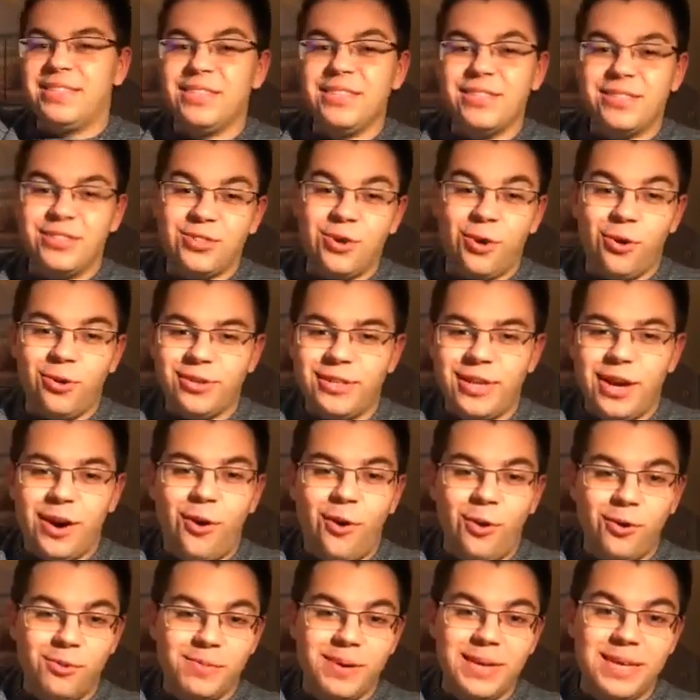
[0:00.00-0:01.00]
Tonja
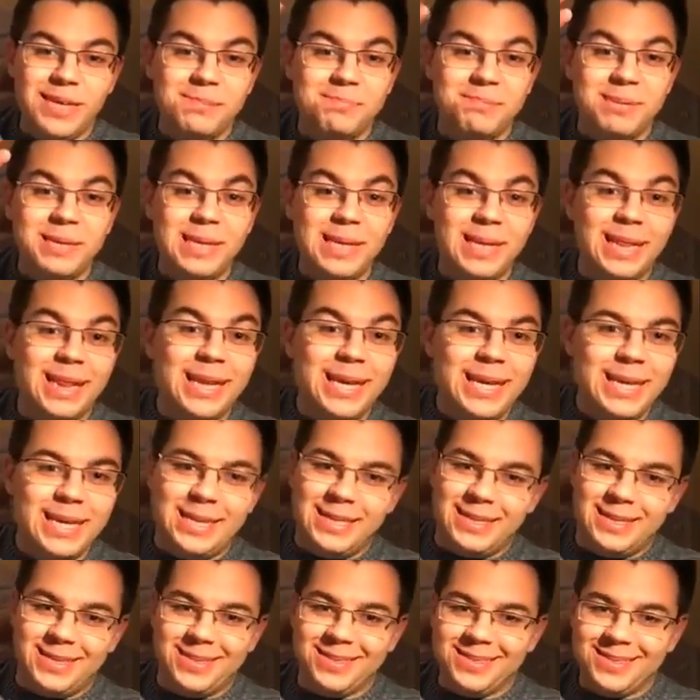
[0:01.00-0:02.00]
Holma EP
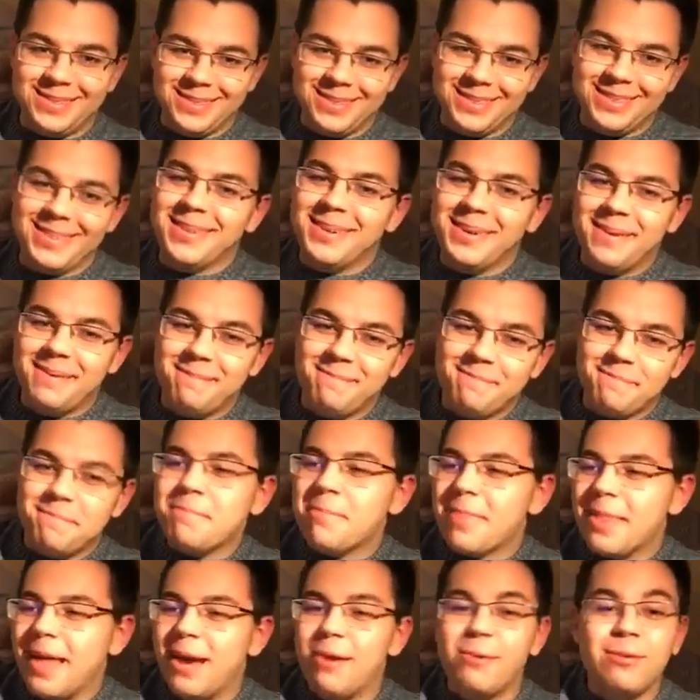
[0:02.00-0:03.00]
leaked.
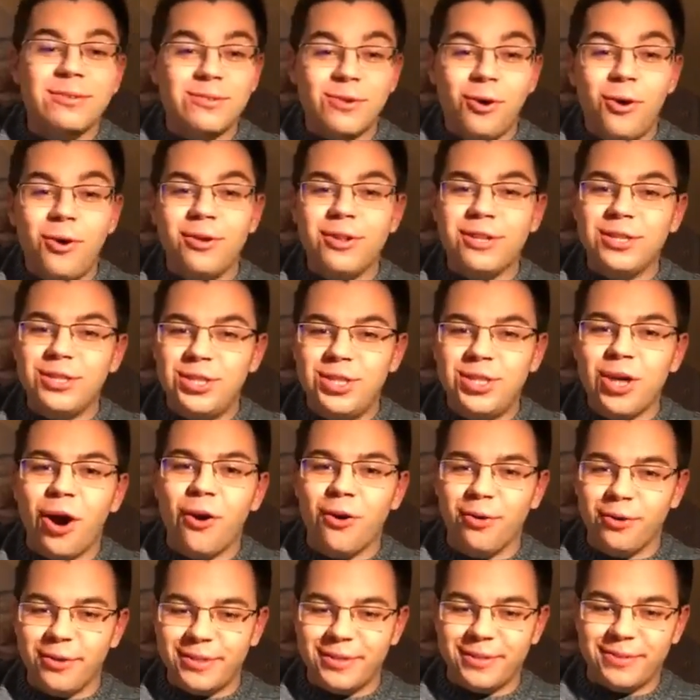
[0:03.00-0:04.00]
It was all a
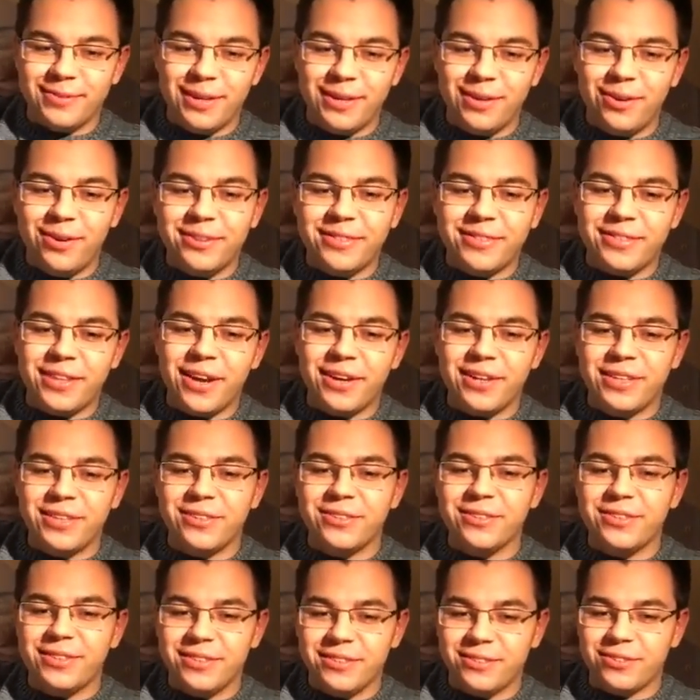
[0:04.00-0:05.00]
joke. It all started
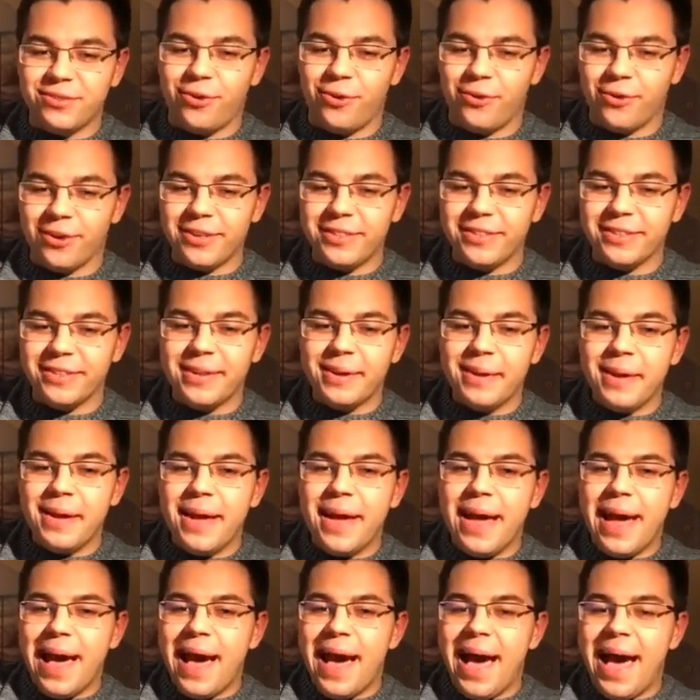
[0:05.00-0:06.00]
on Discord,
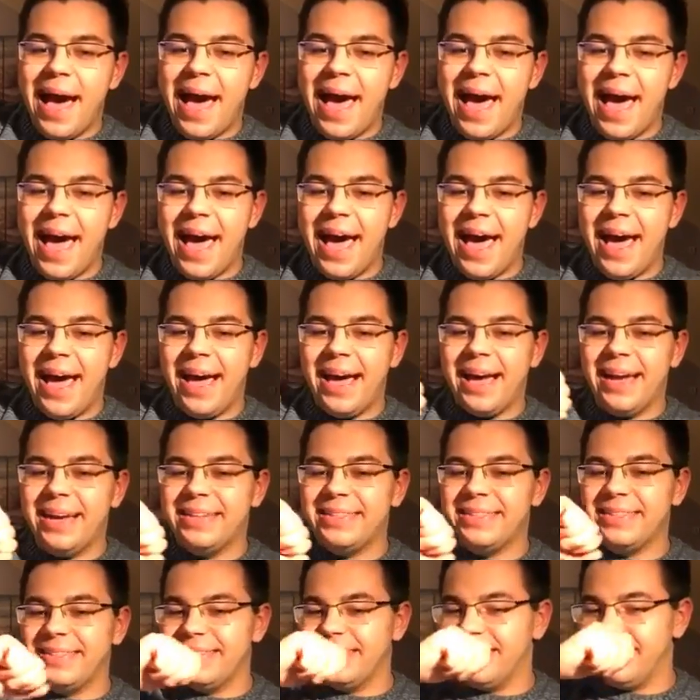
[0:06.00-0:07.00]

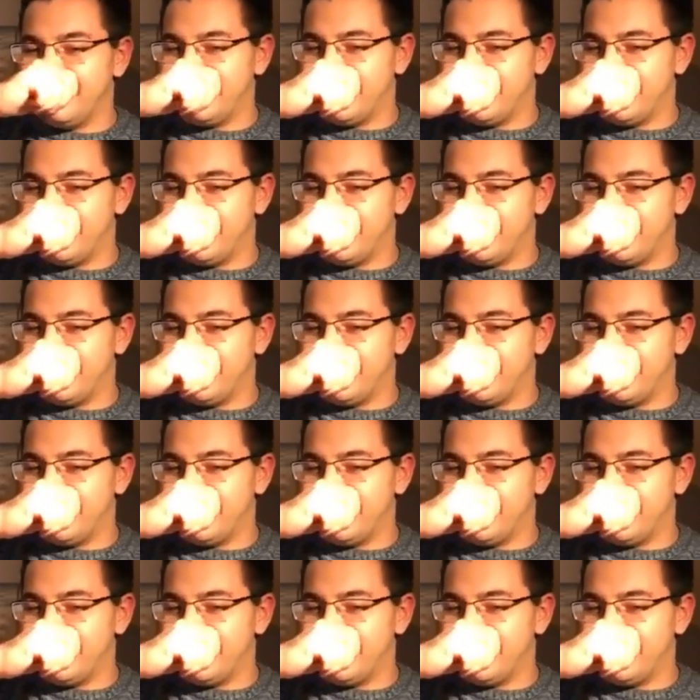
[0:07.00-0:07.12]
and